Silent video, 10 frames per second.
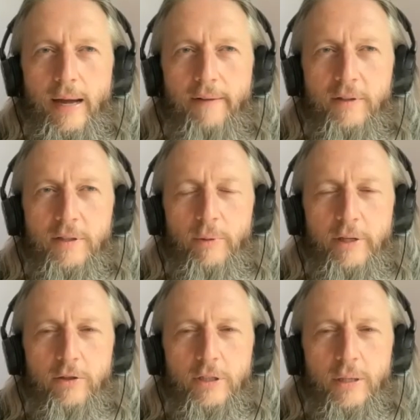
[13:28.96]
after some
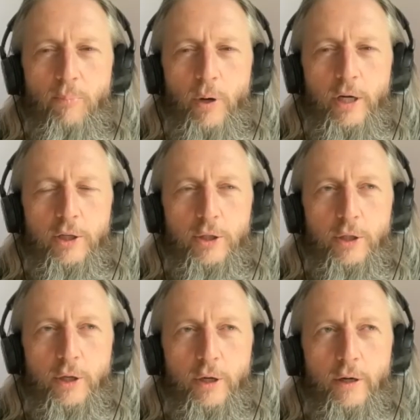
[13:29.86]
research, I'm pretty
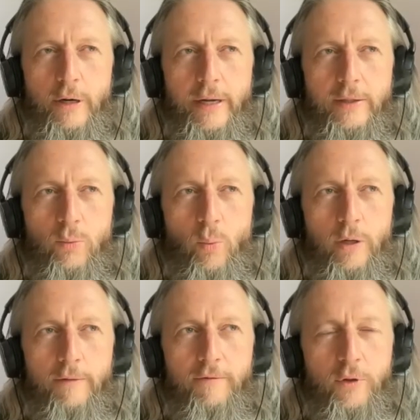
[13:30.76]
sure it's
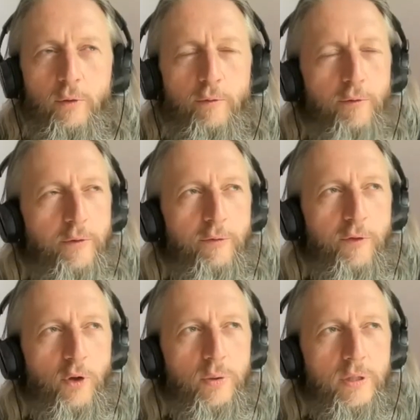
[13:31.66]
one of two
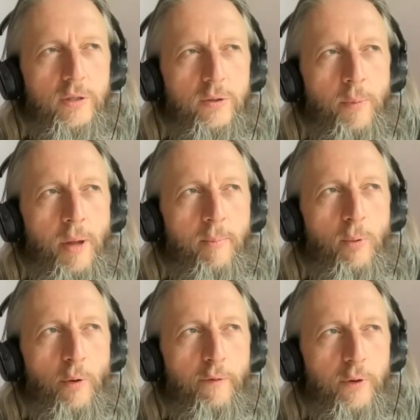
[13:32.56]
fuses or maybe
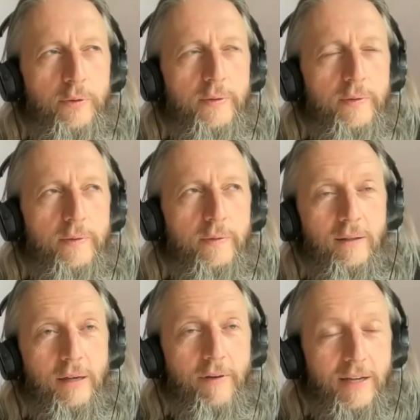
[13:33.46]
both fuses.
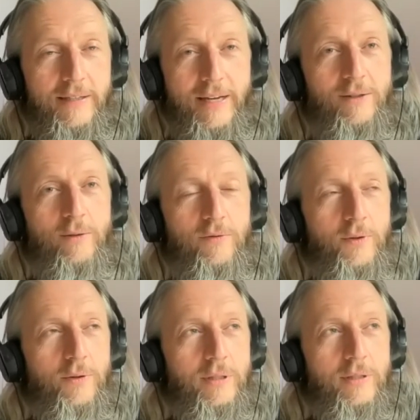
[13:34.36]
If I could test those
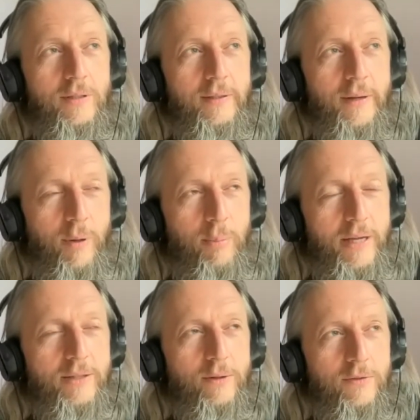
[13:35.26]
fuses and
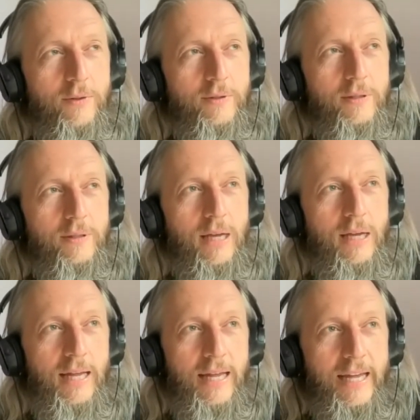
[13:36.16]
replace those fuses,
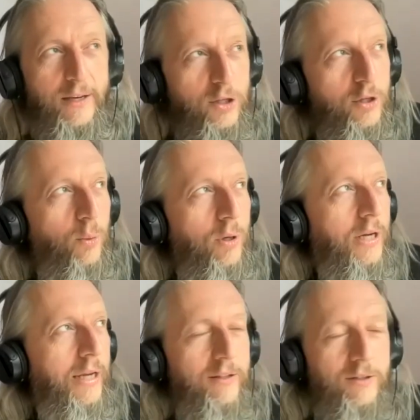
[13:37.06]
it should work
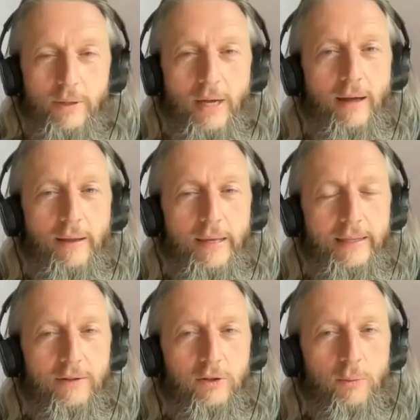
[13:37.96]
again. So yeah,
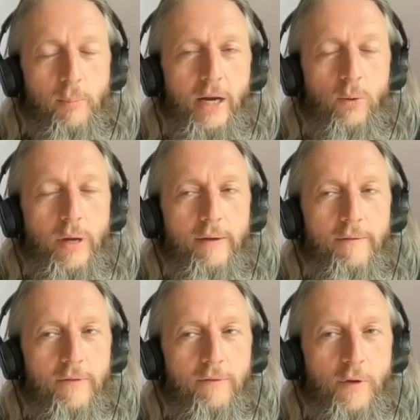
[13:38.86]
like the microwave
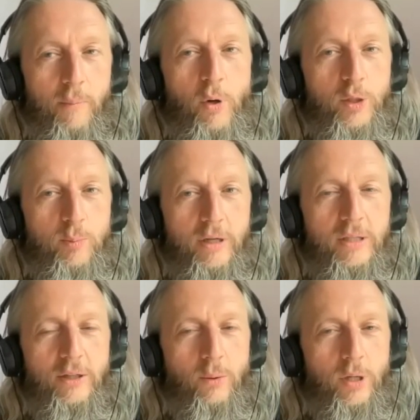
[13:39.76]
for the most part
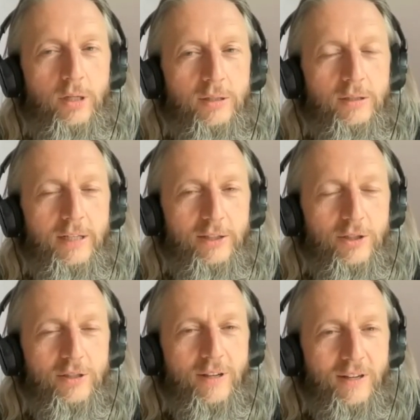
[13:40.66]
still works. It's
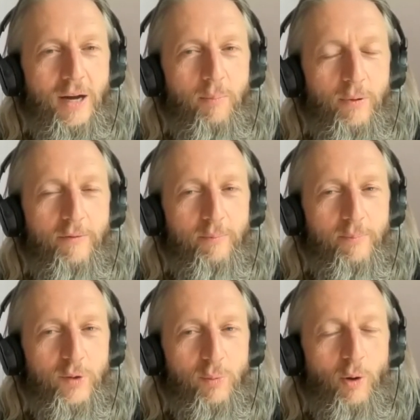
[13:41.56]
just a couple of
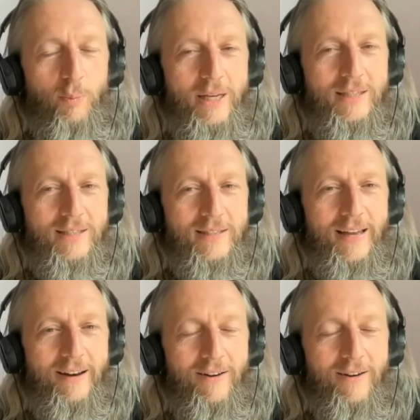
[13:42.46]
small pieces that are